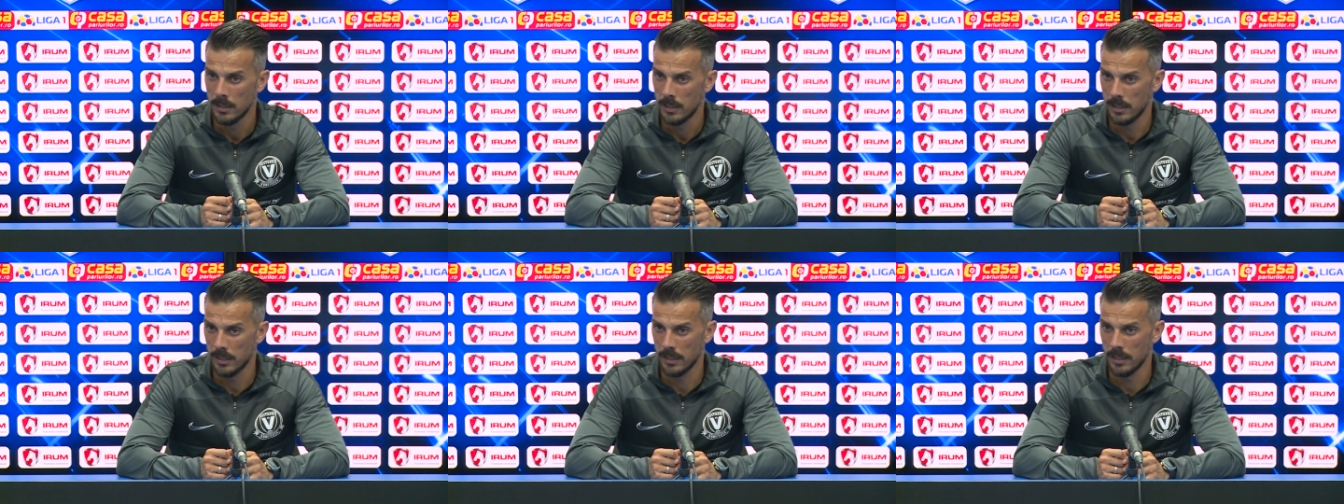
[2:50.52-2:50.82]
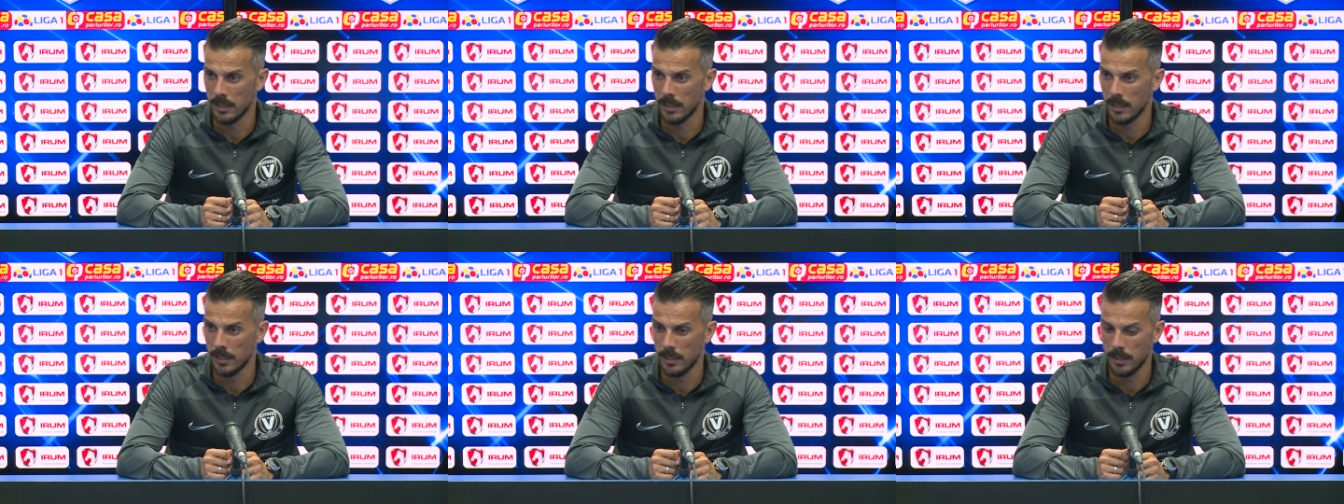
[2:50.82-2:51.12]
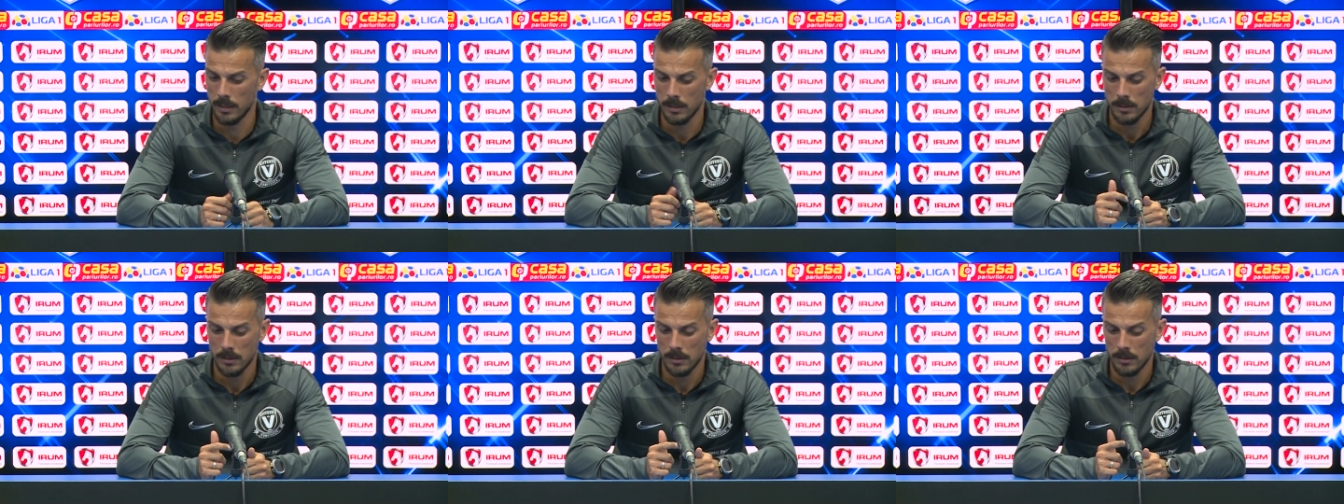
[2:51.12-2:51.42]
Uh,
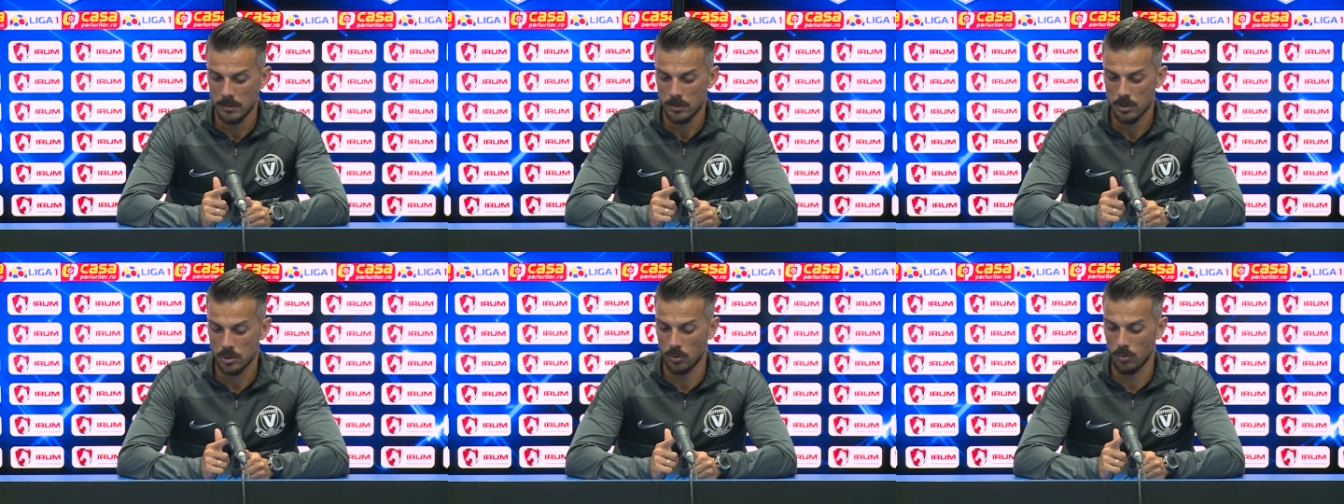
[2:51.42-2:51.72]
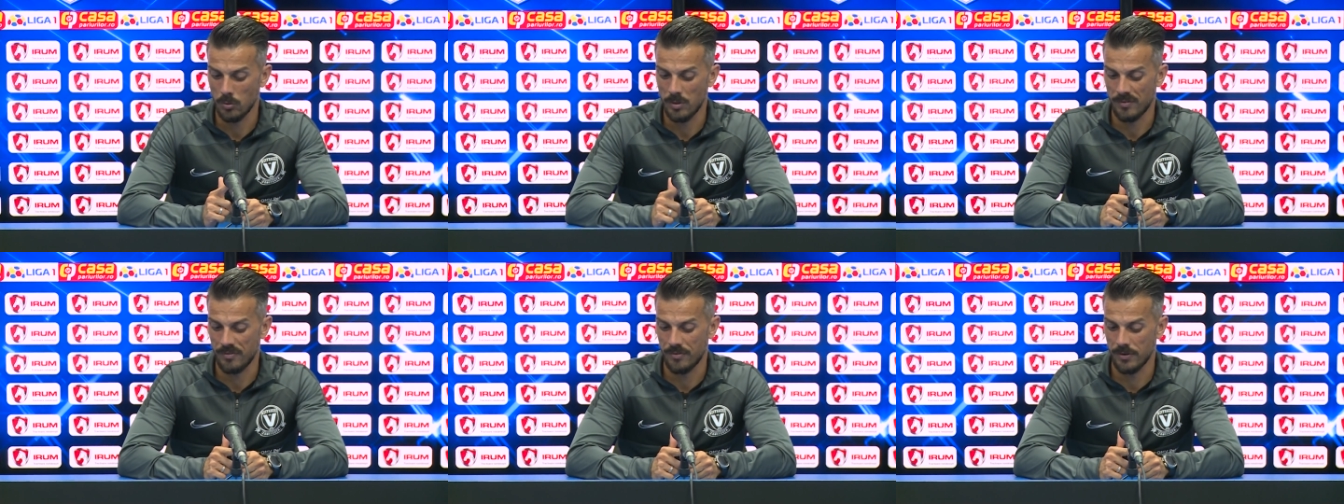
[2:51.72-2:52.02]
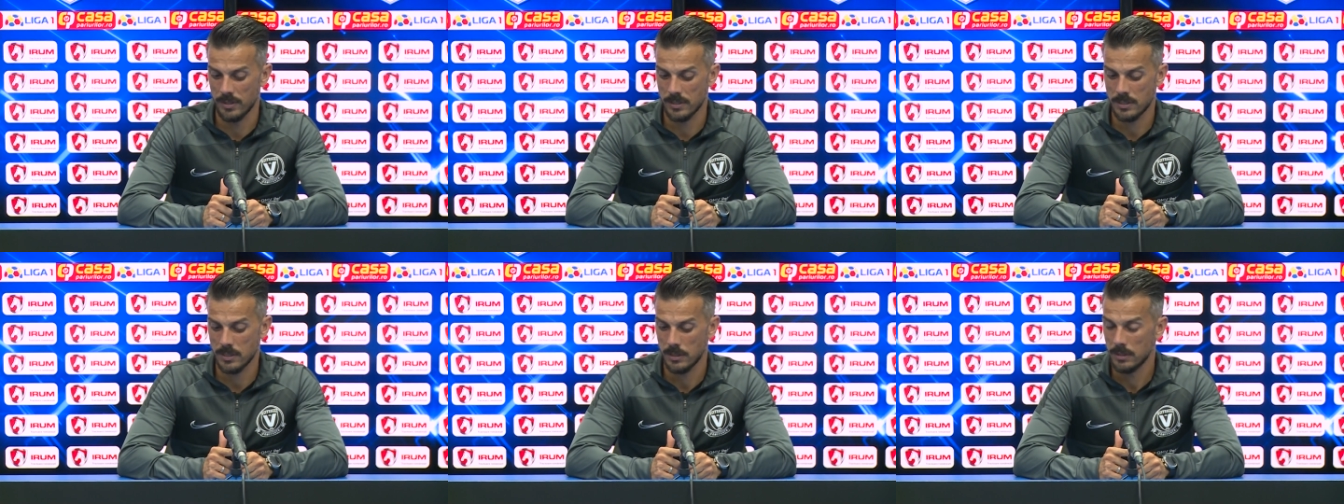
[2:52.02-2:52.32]
so the
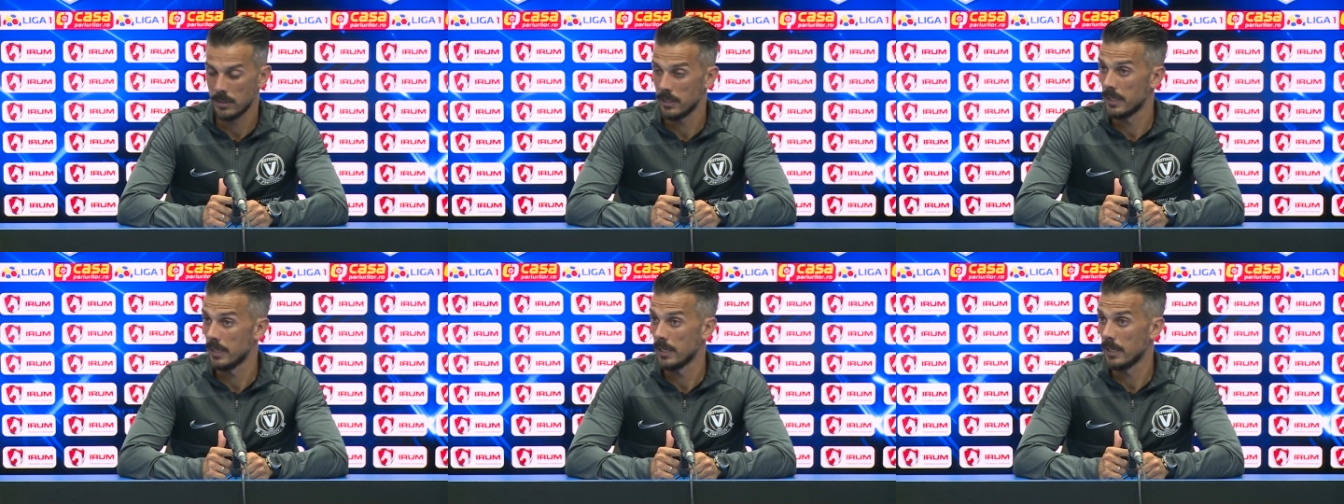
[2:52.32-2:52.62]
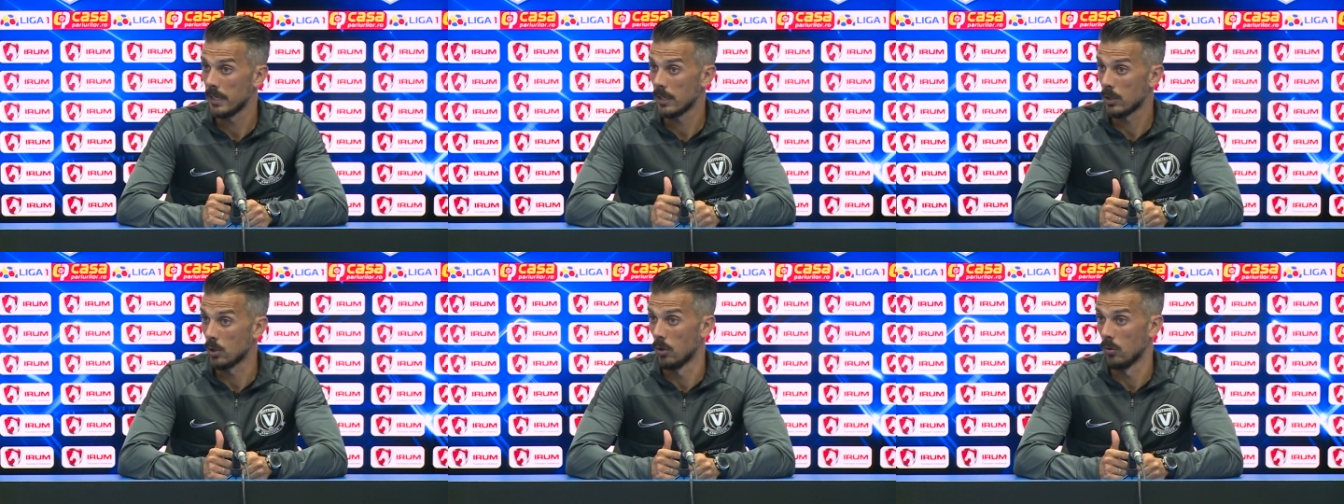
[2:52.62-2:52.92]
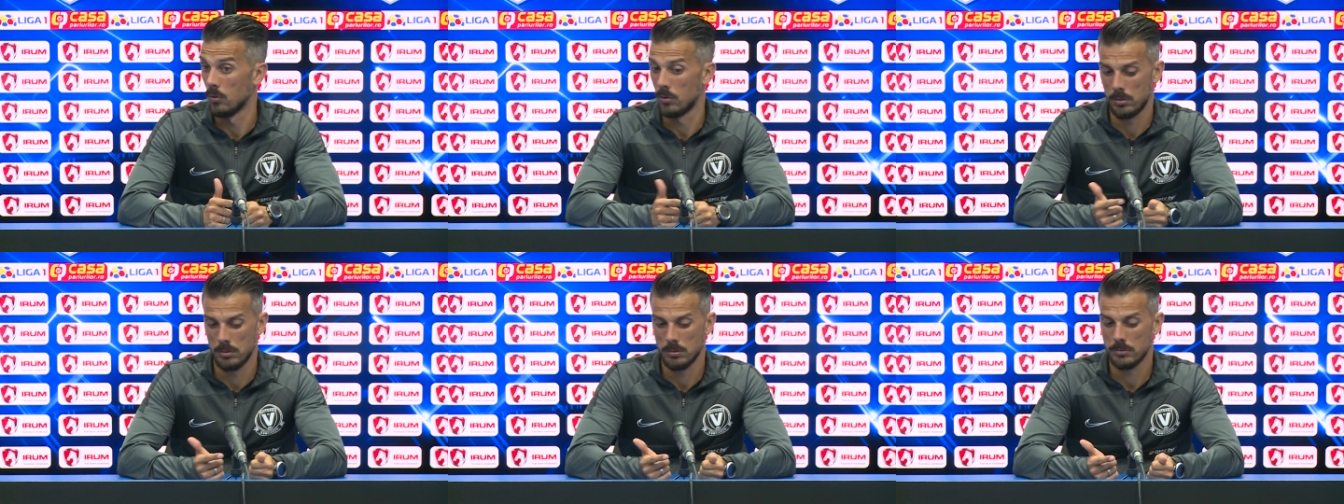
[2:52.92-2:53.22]
first
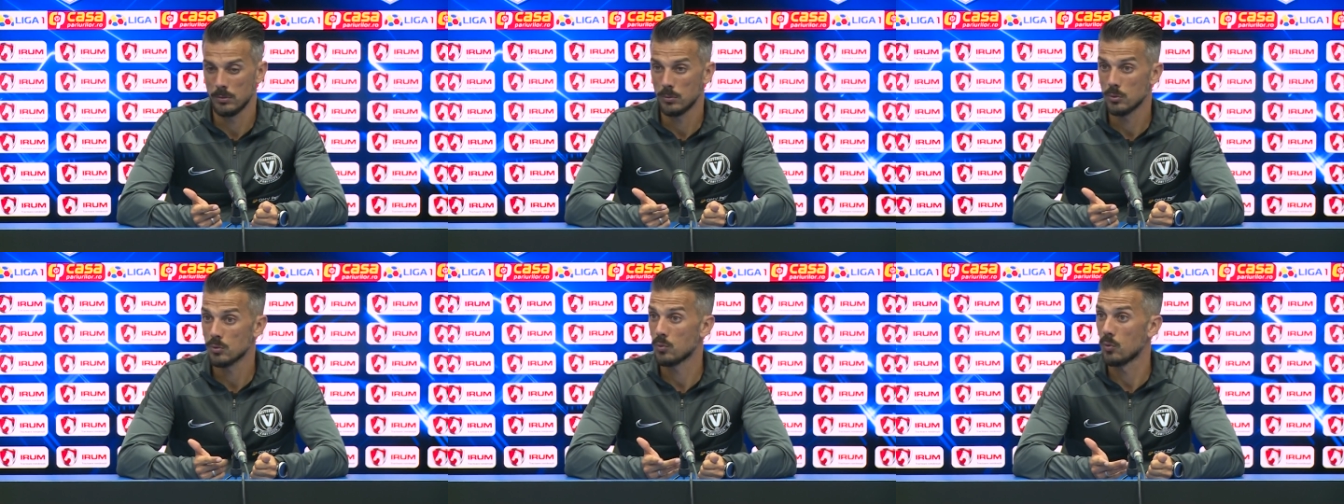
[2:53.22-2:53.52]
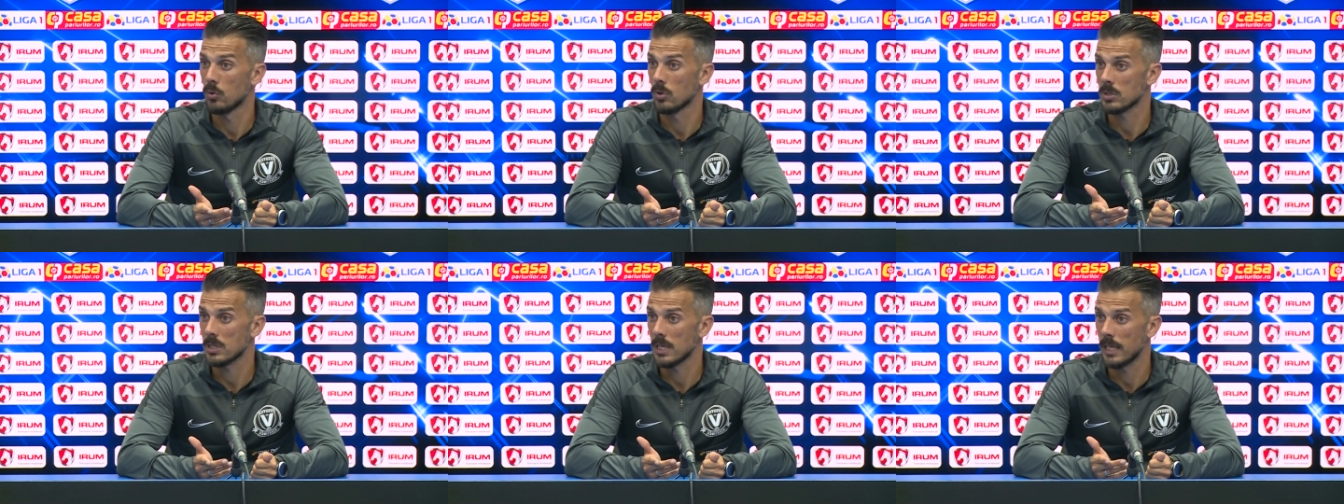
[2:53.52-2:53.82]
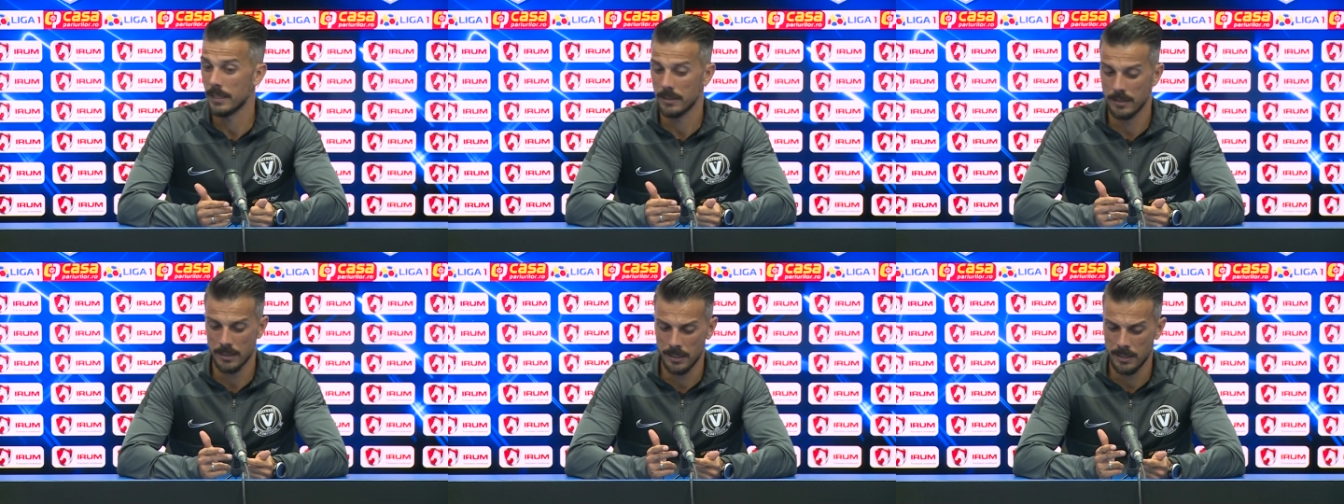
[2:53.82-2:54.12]
goal was
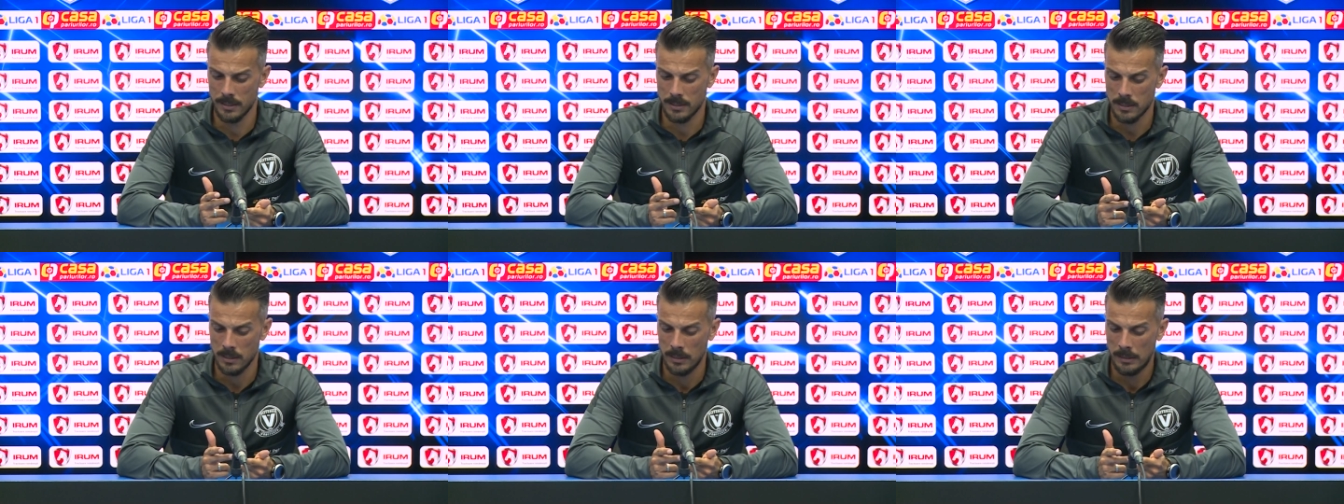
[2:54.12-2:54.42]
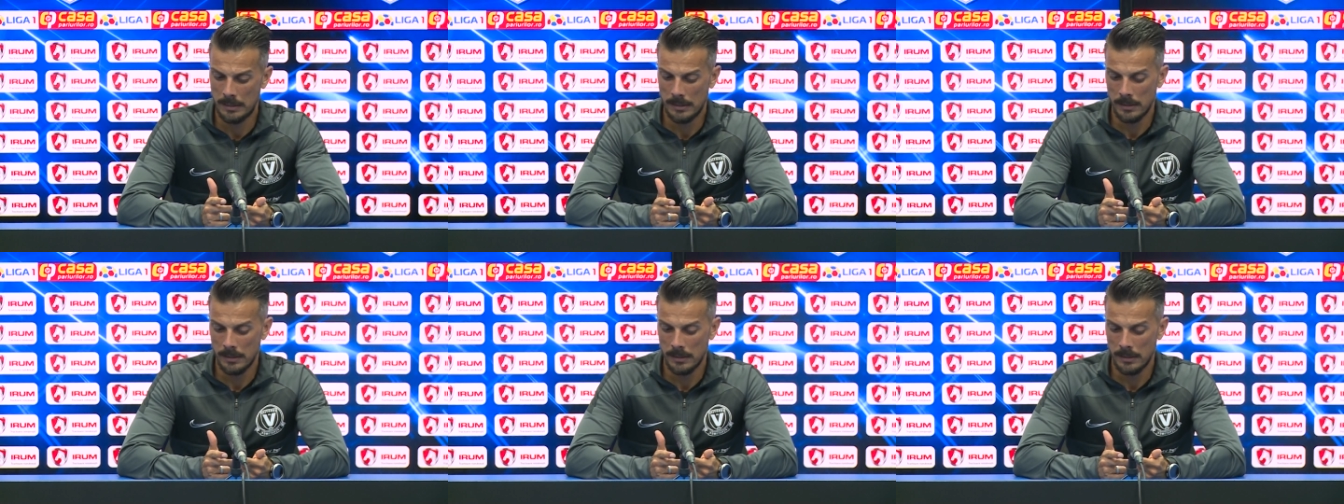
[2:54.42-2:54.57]
like this